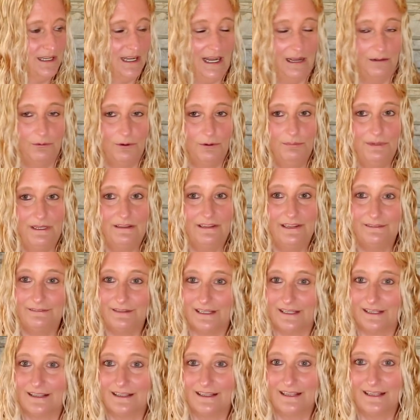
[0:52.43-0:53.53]
I will be
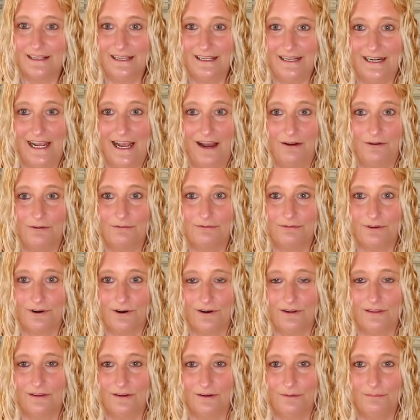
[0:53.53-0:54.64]
leaving it out
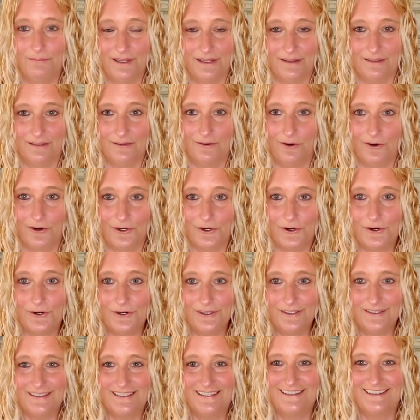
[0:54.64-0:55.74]
for a little bit longer.
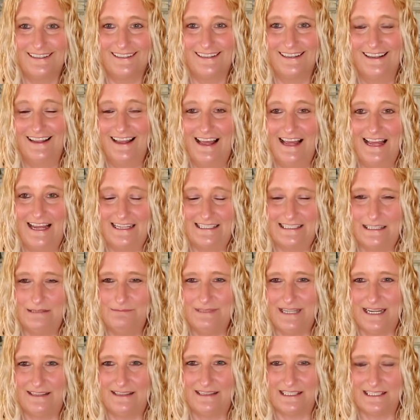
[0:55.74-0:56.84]
It
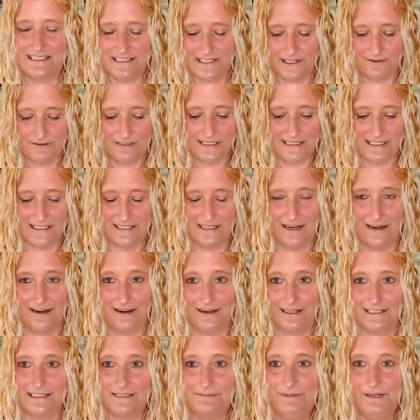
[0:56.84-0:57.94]
seems like this year is in
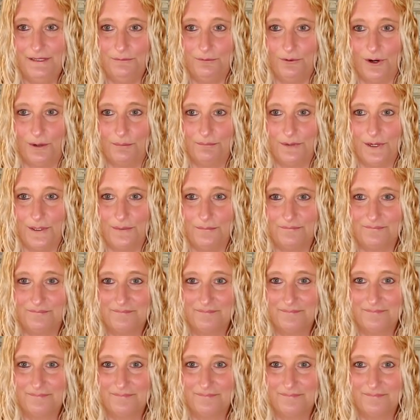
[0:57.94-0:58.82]
speed warp, but